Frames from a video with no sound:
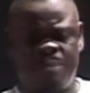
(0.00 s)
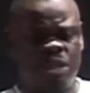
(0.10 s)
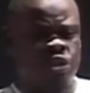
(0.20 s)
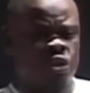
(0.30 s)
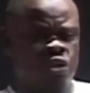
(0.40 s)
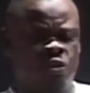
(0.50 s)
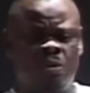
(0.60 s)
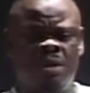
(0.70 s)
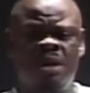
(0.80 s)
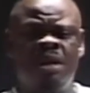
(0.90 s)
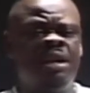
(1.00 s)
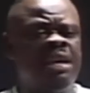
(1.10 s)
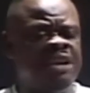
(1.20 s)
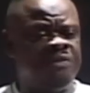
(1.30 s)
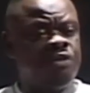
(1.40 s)
Let me show you.
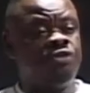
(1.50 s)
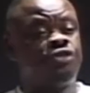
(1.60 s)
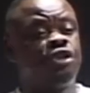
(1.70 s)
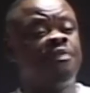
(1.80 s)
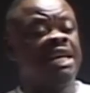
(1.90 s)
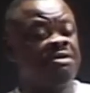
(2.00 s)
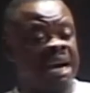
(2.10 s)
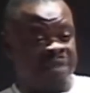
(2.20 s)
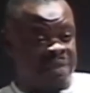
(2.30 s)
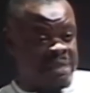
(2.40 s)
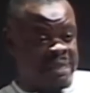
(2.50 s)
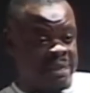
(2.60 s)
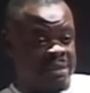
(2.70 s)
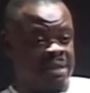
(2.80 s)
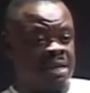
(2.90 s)
If you dream that you're having
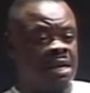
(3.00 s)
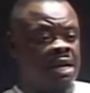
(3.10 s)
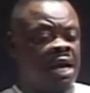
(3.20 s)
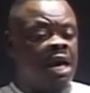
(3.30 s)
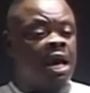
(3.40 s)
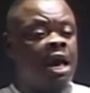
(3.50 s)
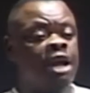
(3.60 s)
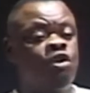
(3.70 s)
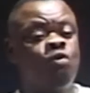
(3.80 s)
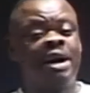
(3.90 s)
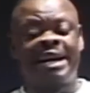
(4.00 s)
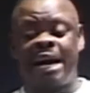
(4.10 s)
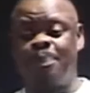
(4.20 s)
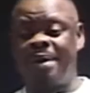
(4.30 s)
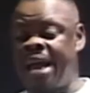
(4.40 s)
sex and you wake
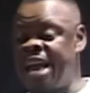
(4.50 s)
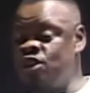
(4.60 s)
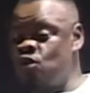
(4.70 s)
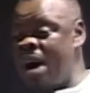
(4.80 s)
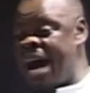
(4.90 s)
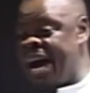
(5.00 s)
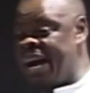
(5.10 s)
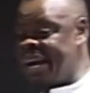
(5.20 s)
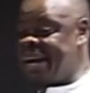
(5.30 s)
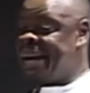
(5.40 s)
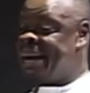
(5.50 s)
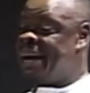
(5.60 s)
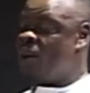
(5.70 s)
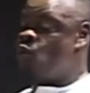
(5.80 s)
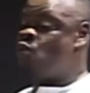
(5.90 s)
up and you are
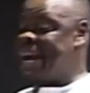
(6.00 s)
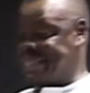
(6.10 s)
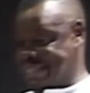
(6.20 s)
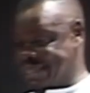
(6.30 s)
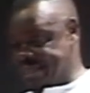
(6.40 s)
wet,